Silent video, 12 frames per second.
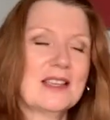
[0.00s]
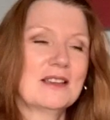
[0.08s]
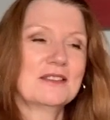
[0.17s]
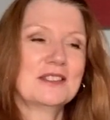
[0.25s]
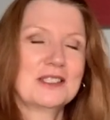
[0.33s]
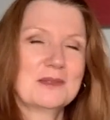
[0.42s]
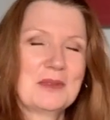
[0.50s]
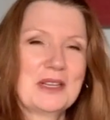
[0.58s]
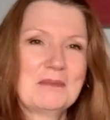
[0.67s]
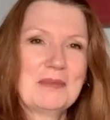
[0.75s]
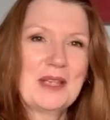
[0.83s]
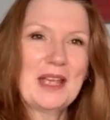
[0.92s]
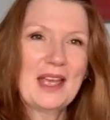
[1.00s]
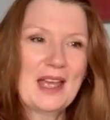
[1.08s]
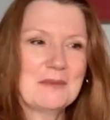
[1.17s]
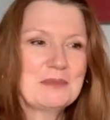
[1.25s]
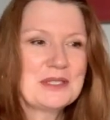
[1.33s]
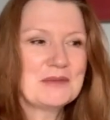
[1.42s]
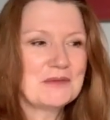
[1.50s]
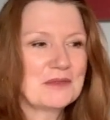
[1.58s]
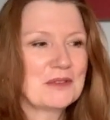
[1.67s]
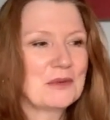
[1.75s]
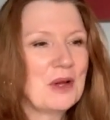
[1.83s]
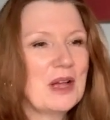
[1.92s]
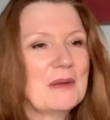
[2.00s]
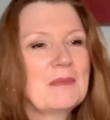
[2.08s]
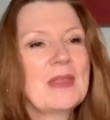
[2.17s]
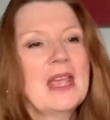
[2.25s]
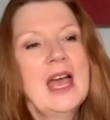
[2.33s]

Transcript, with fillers: so she's been a bit absent for a while.